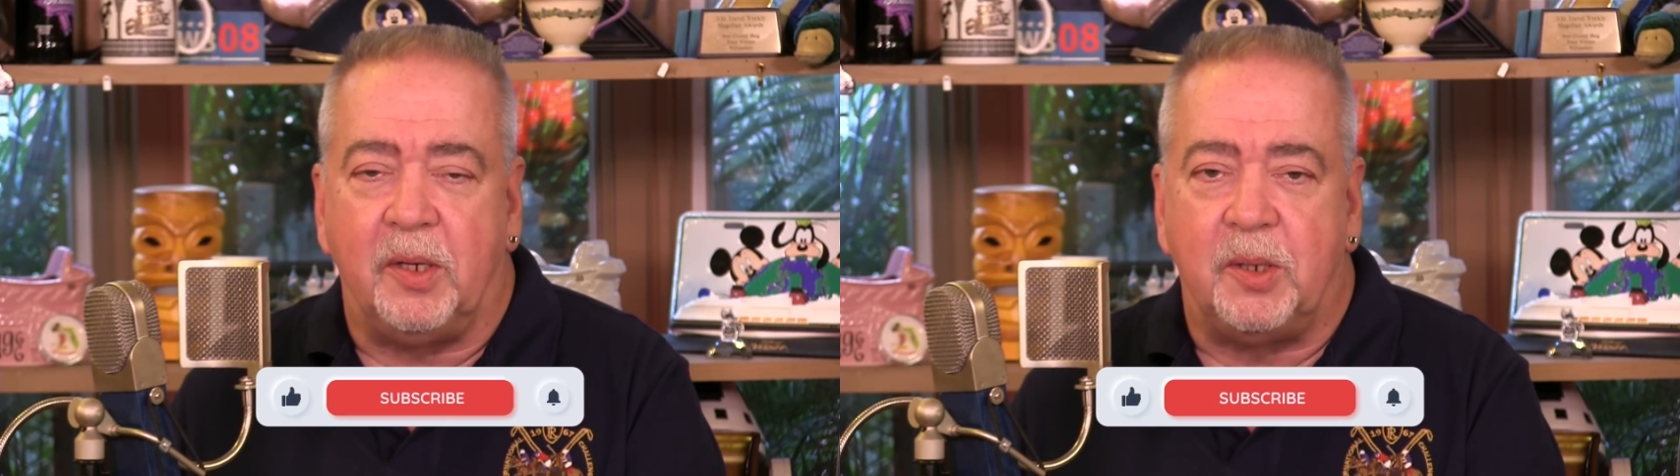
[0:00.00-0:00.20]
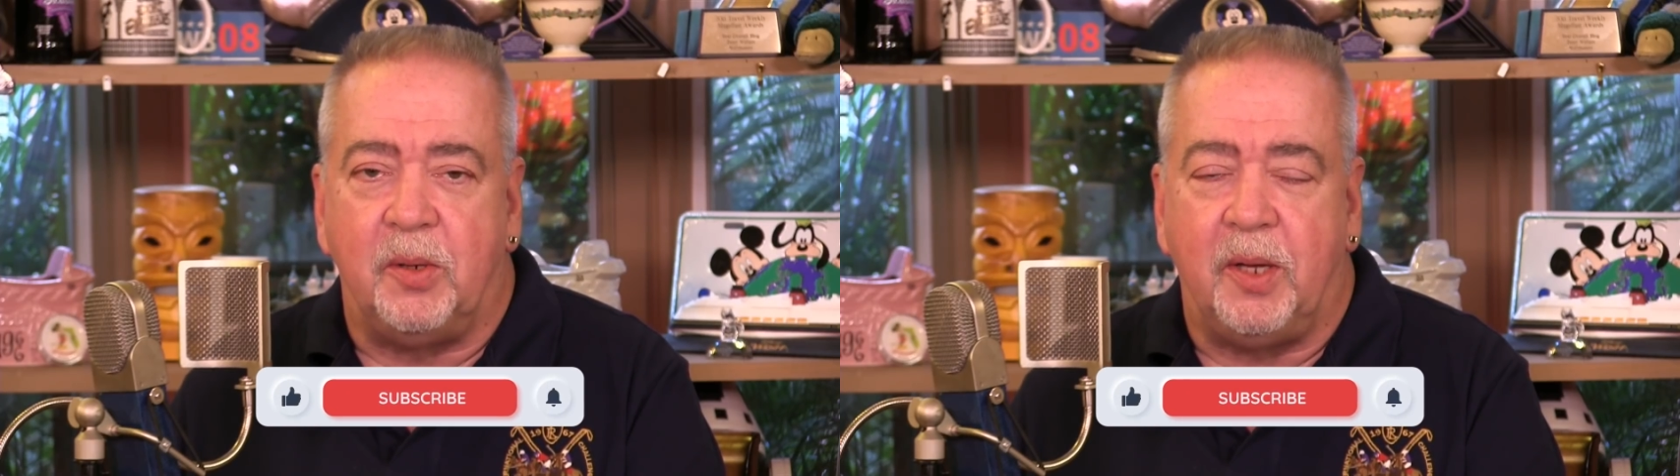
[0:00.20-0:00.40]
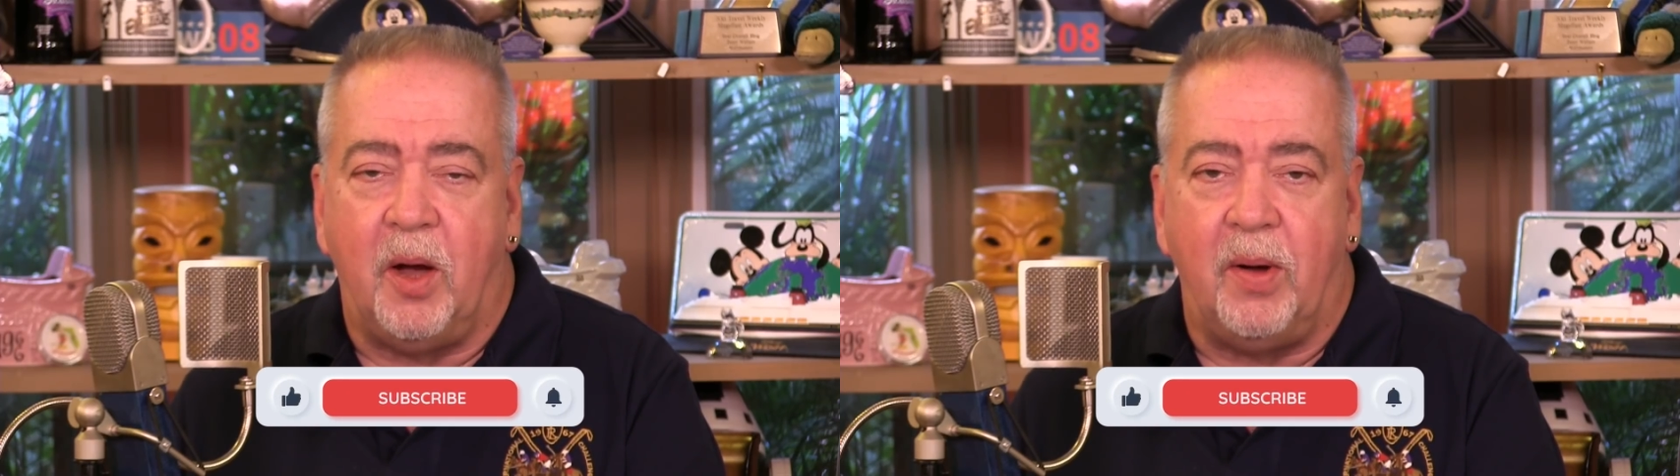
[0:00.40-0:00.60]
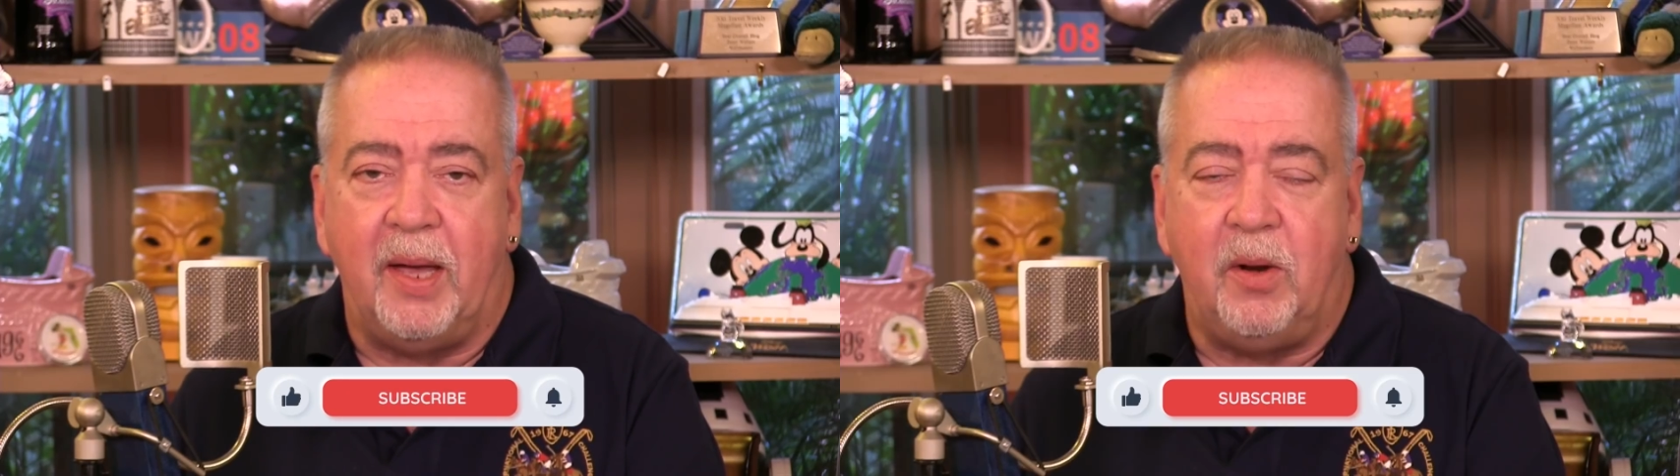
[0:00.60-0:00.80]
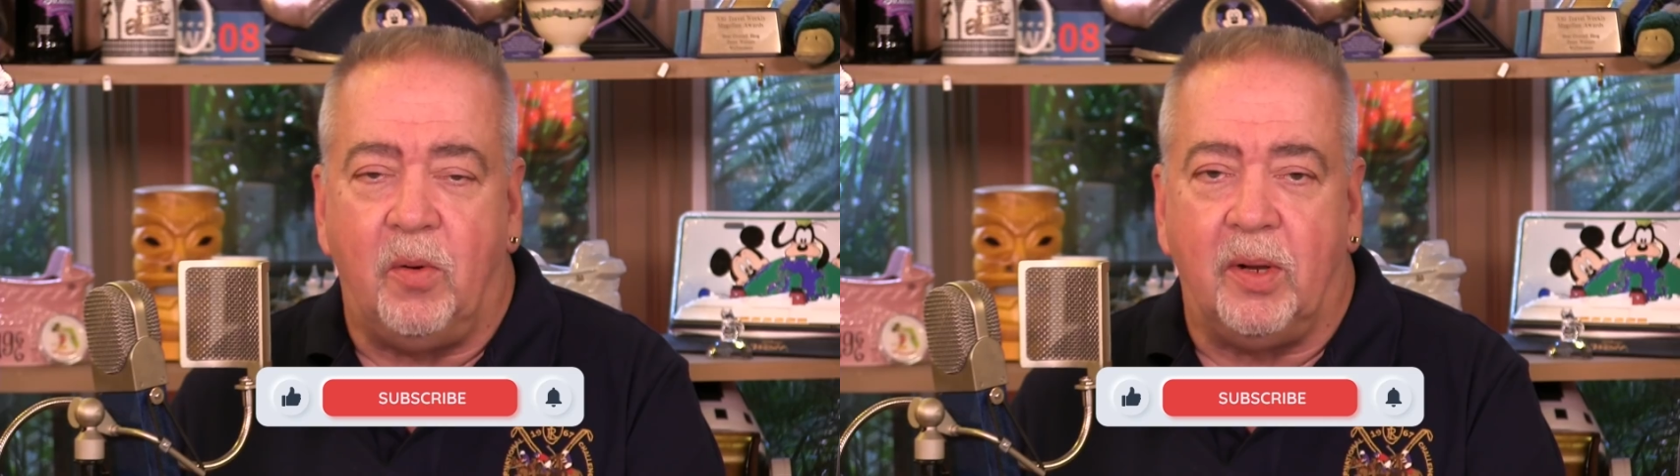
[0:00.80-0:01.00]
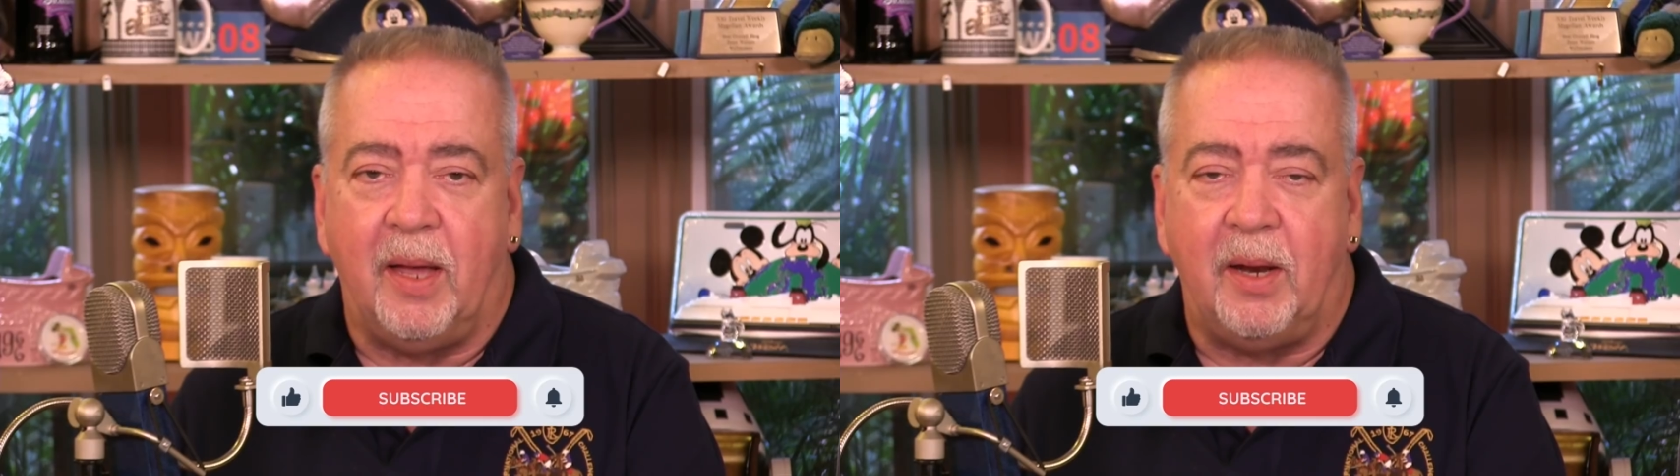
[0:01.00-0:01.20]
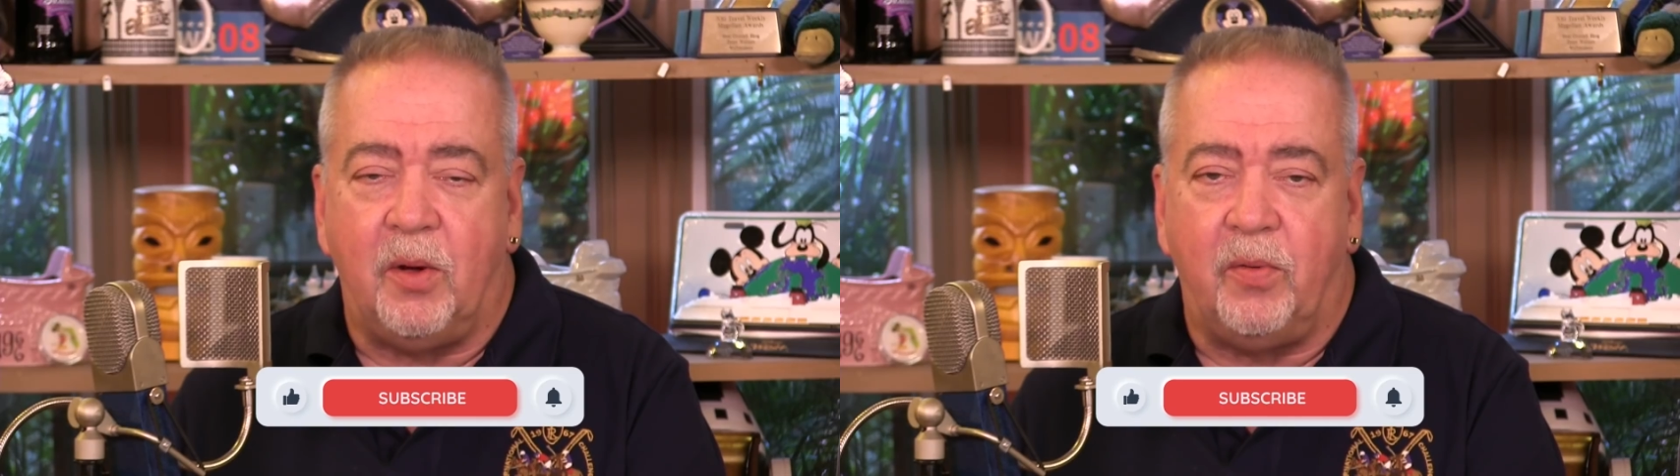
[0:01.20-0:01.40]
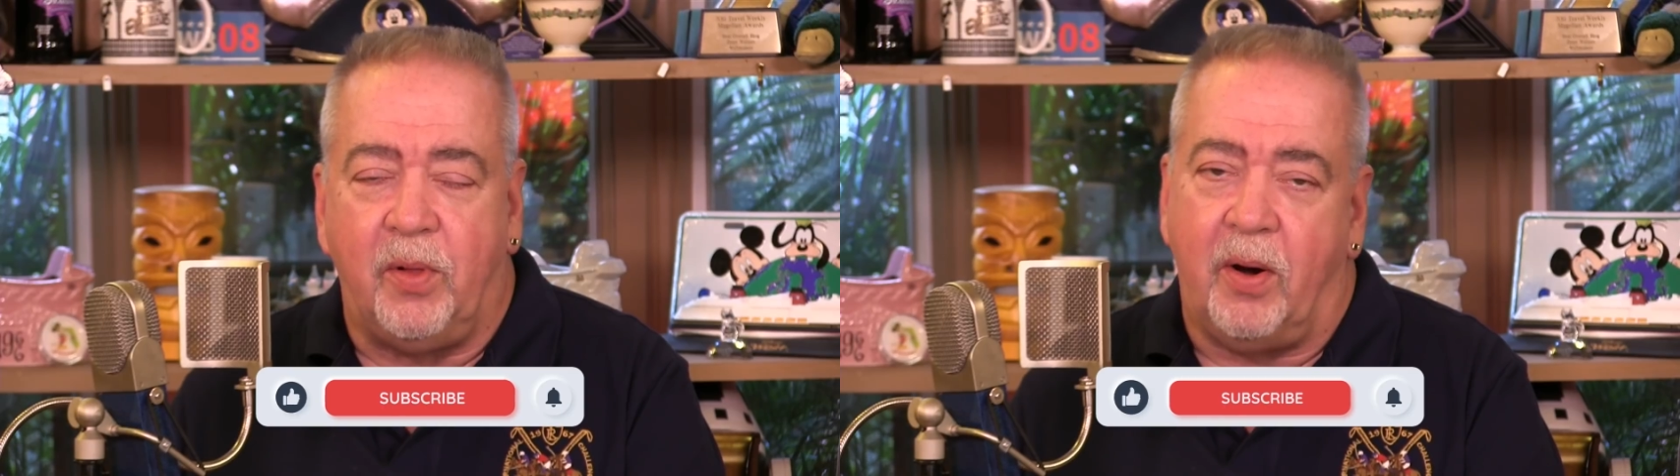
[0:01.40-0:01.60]
Studio in
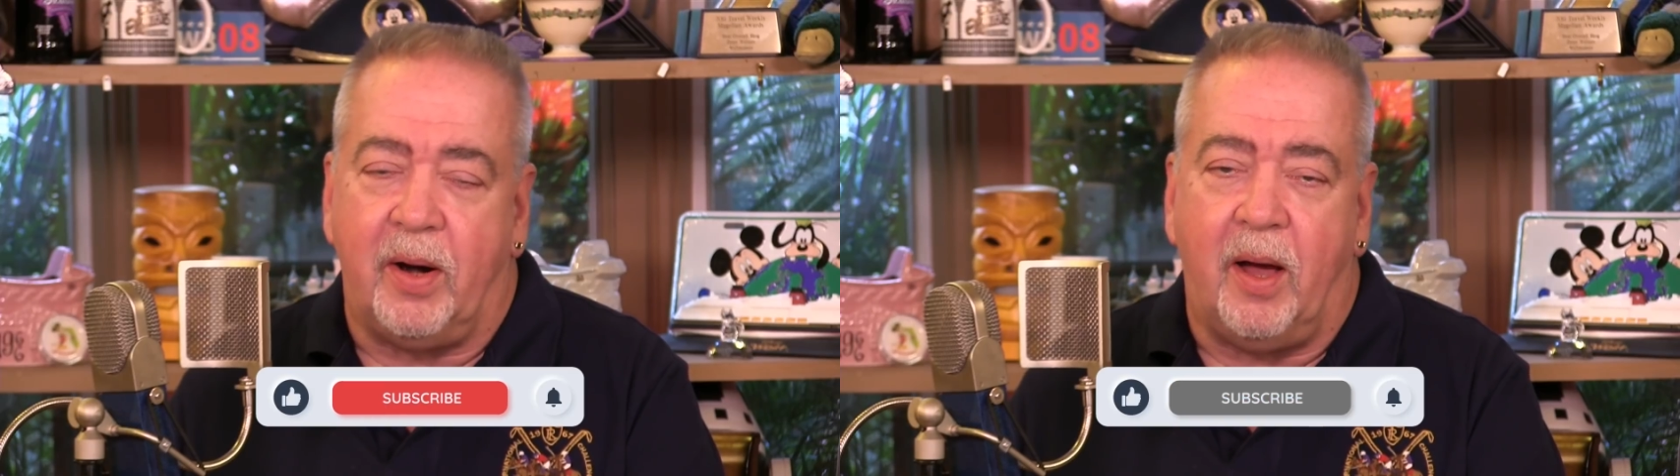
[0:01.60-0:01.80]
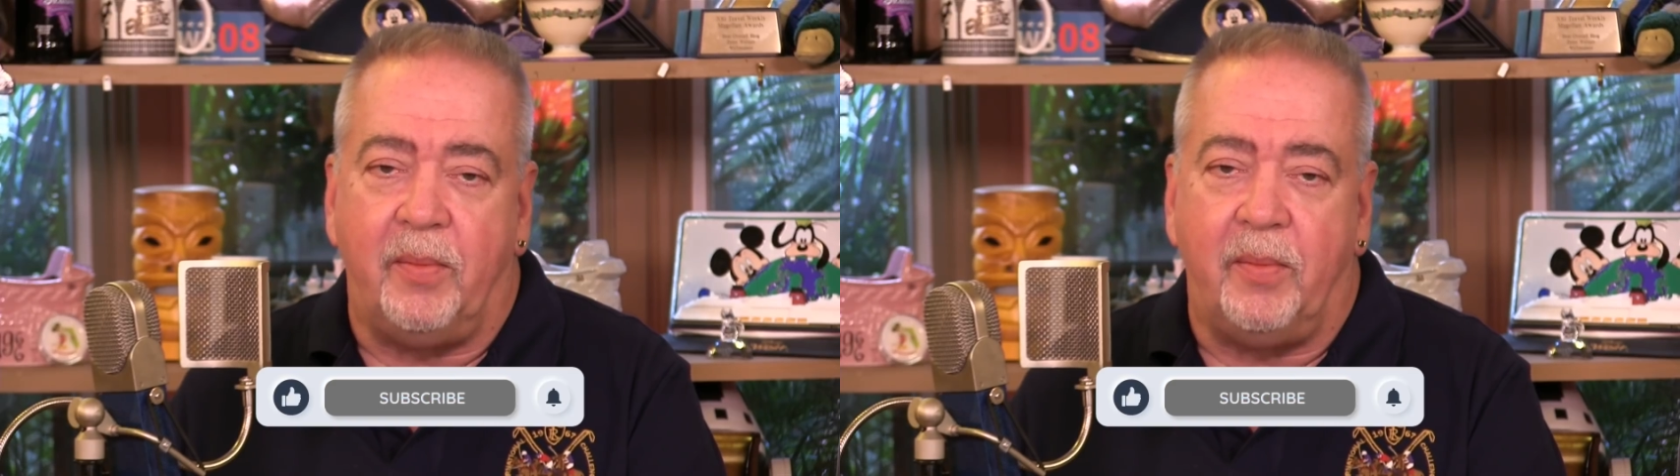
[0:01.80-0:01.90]
Orlando, Florida.